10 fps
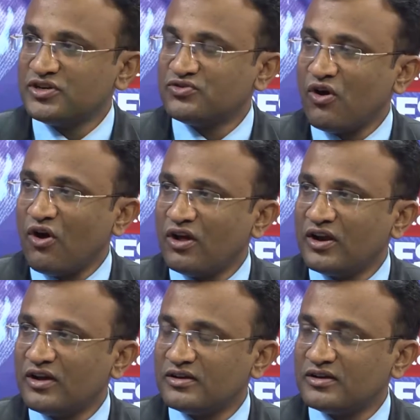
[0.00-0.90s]
to
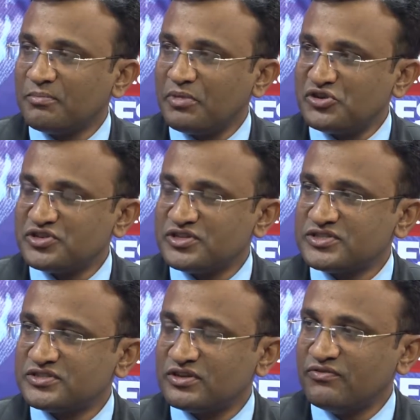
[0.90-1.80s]
all
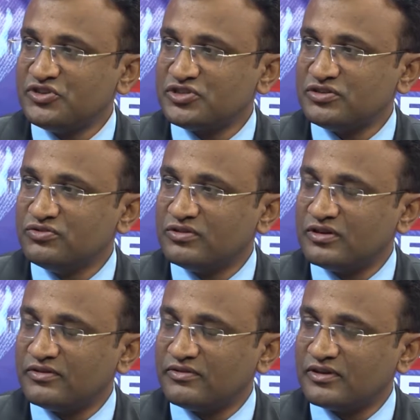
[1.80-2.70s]
patients which
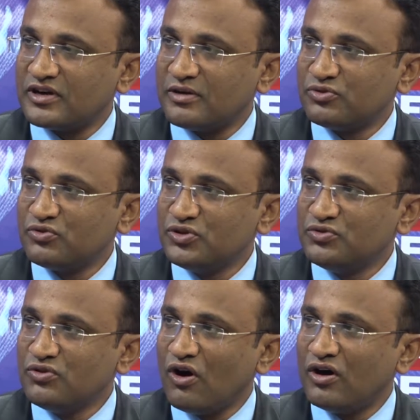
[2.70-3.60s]
you come to
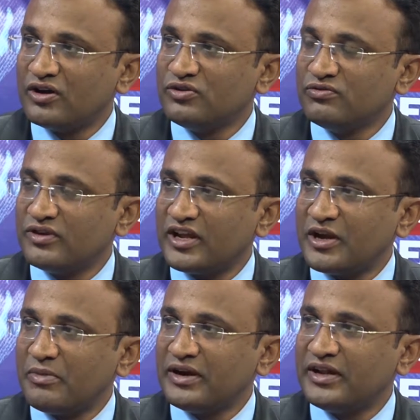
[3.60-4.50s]
you, or you
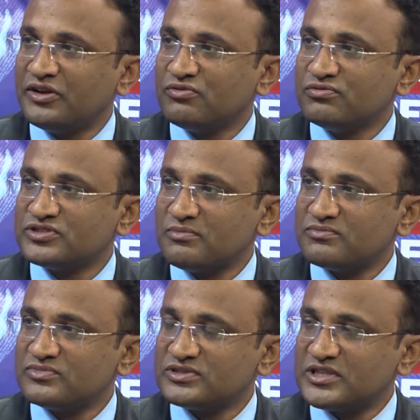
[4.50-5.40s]
recommend it to
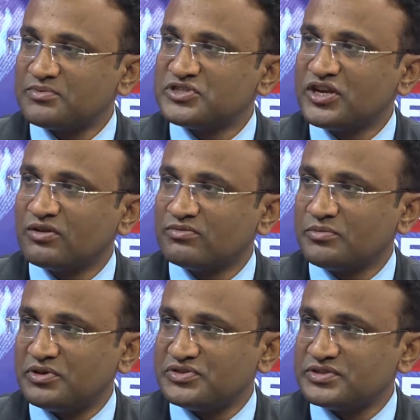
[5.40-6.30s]
some subset of
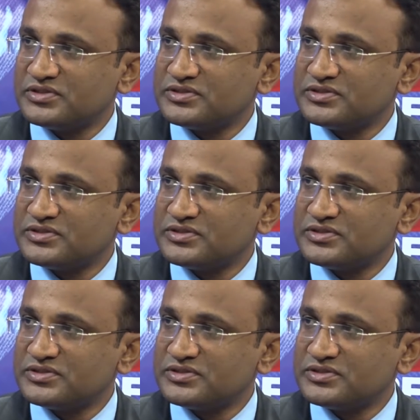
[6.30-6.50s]
the patients?